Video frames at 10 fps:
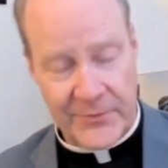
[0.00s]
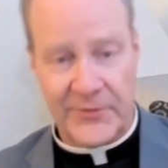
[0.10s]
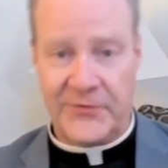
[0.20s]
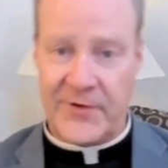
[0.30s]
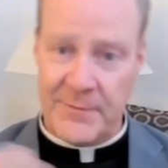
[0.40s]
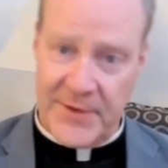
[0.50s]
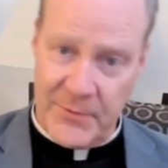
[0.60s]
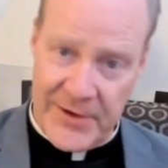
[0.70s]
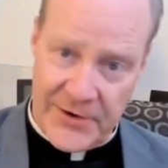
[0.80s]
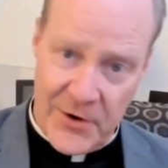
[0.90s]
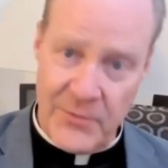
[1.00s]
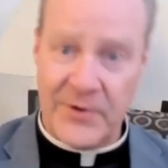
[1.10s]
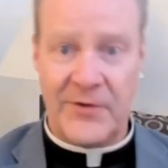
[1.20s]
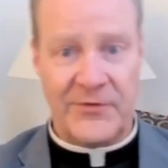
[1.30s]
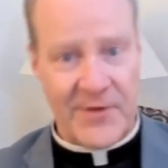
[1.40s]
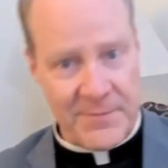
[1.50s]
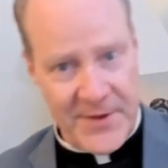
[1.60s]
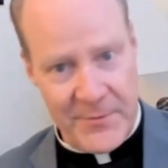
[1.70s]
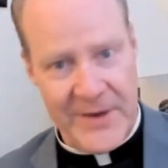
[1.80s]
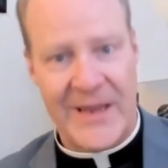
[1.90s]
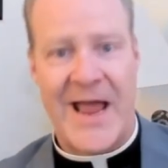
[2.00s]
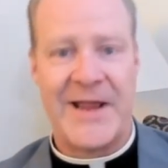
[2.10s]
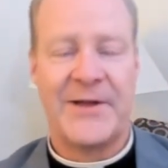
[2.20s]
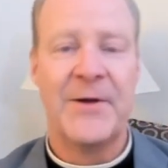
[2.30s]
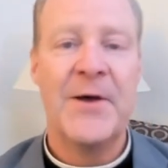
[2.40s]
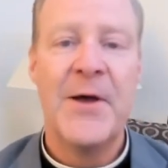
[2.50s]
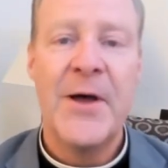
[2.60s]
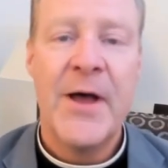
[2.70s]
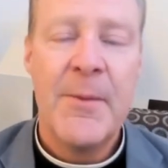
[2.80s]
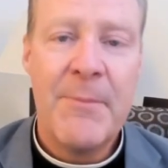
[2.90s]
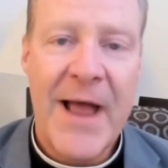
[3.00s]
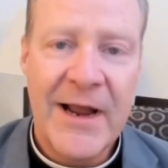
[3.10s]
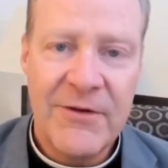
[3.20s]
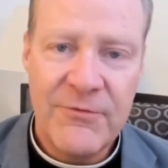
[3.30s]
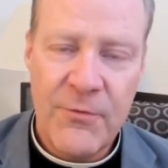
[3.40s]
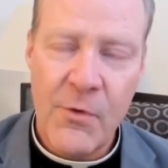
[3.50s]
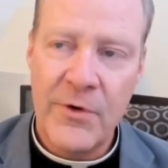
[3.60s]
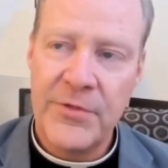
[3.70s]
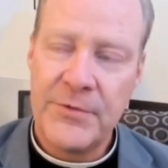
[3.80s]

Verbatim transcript: something we don't, something we like. Back and forth,